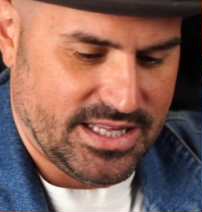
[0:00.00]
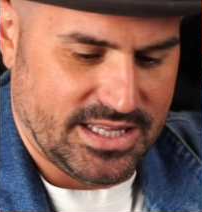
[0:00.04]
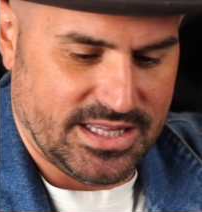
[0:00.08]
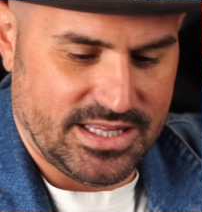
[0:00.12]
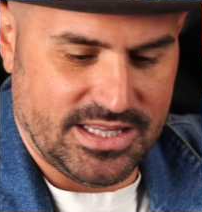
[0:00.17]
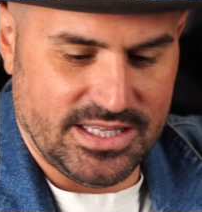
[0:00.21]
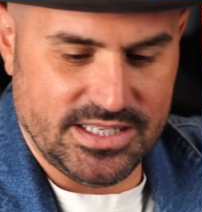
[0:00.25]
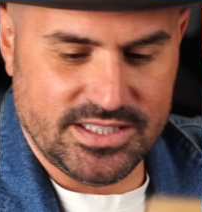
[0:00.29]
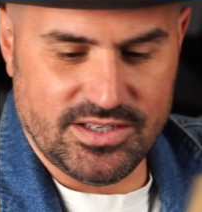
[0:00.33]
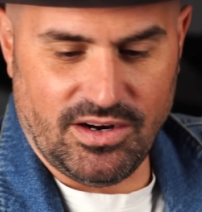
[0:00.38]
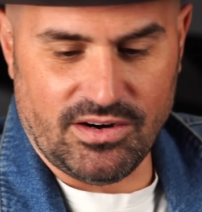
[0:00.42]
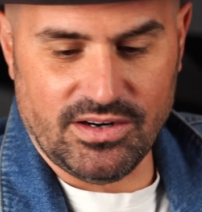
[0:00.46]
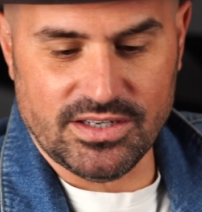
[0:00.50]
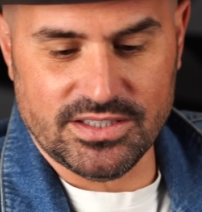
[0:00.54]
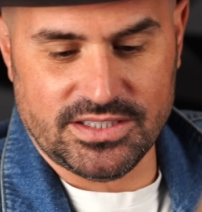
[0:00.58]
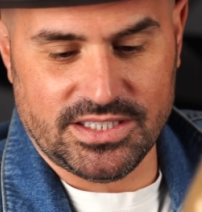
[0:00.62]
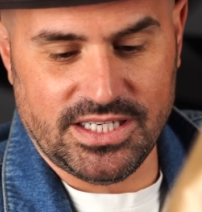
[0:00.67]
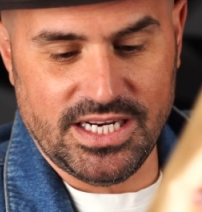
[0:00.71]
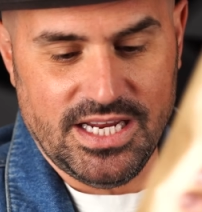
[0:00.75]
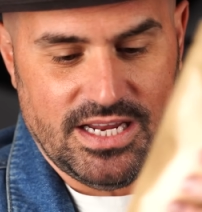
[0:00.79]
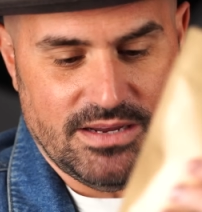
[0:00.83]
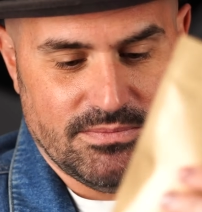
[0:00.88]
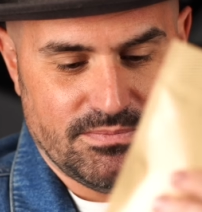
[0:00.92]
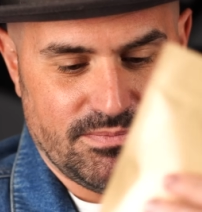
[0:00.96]
these aren't
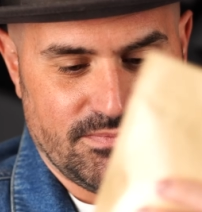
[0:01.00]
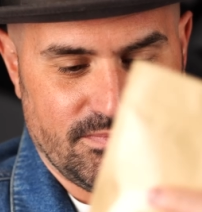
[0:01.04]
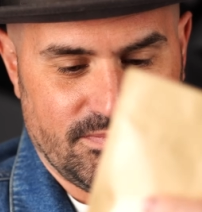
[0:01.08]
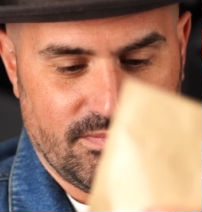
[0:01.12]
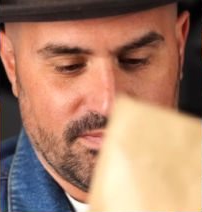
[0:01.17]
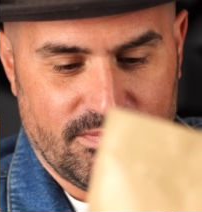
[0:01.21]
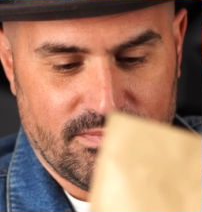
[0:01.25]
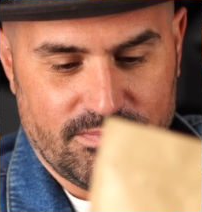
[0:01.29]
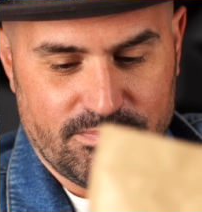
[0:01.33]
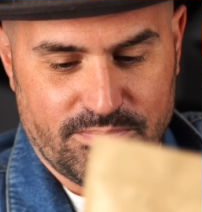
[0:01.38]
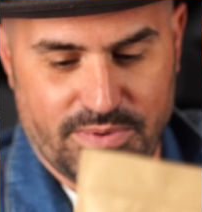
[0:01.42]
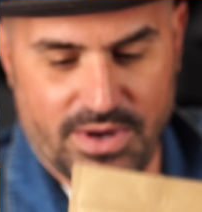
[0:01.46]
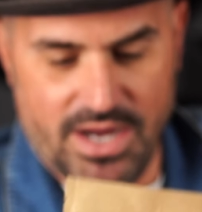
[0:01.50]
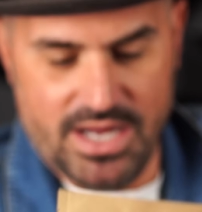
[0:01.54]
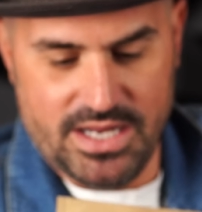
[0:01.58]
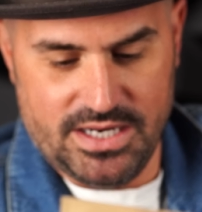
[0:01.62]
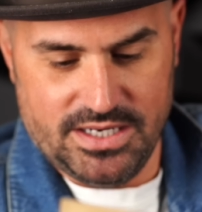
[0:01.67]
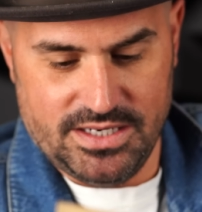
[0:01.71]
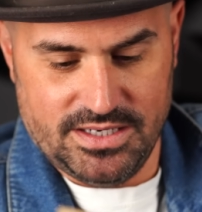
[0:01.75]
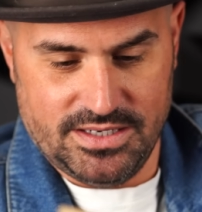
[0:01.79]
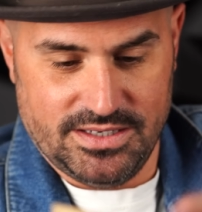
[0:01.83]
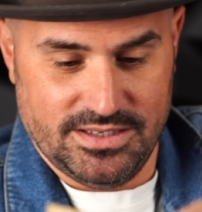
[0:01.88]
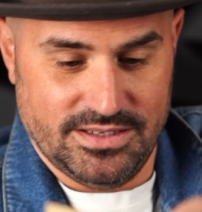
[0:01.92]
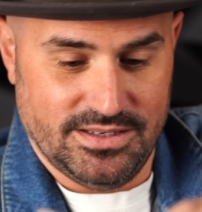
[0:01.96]
cheap,
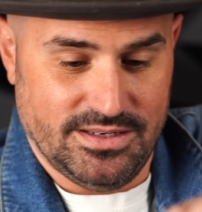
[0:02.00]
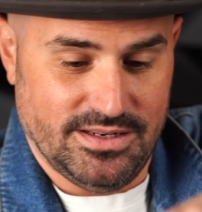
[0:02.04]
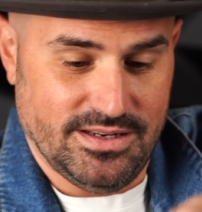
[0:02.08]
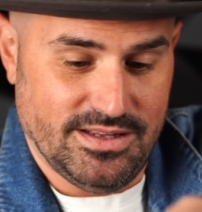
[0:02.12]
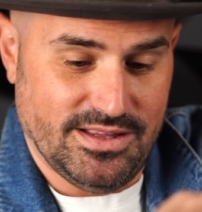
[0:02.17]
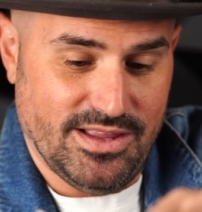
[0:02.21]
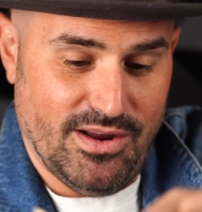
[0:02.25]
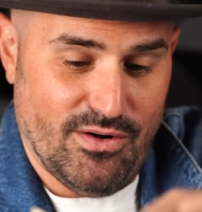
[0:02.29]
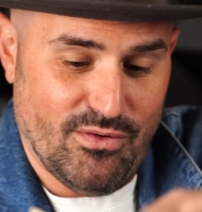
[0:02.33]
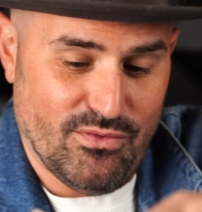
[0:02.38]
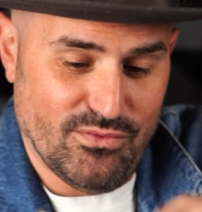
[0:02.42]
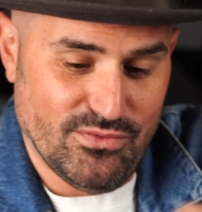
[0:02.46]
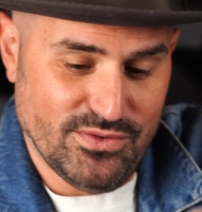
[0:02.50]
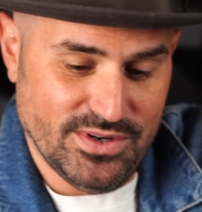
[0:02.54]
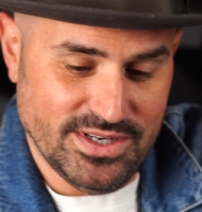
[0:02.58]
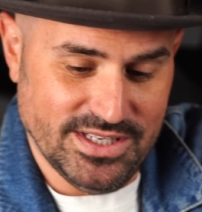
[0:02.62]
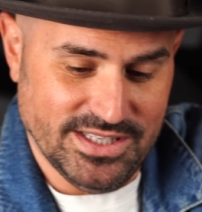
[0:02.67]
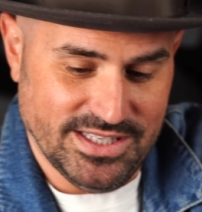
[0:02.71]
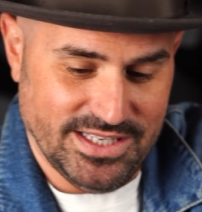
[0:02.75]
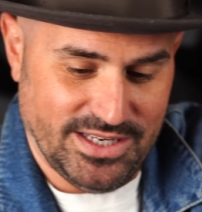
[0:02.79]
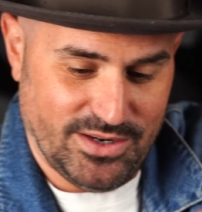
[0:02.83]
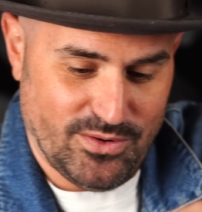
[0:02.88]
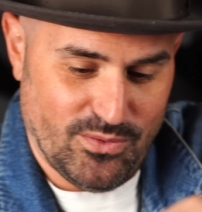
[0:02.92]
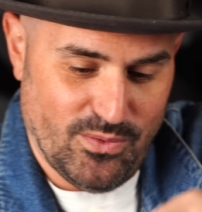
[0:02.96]
but they're
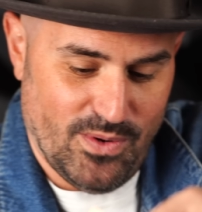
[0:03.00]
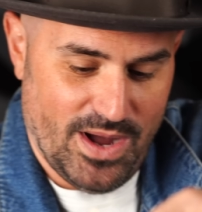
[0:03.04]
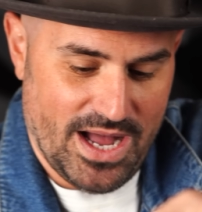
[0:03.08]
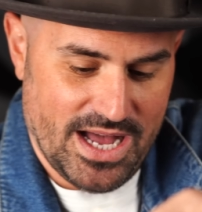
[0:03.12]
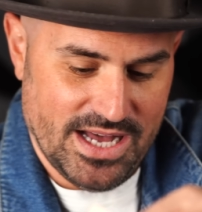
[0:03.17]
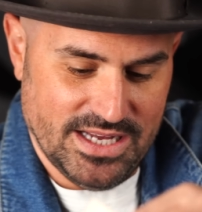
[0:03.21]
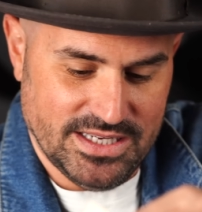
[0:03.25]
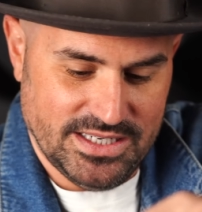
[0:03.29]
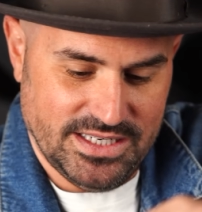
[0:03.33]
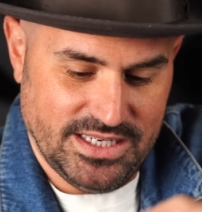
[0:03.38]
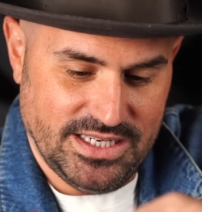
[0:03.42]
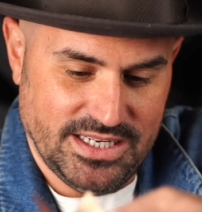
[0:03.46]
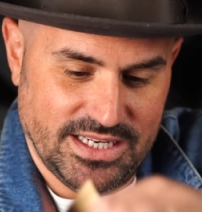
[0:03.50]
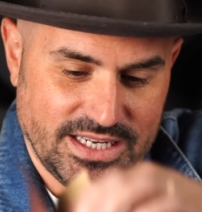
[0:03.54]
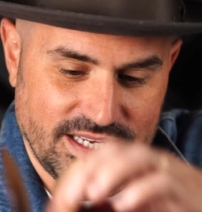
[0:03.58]
really quality.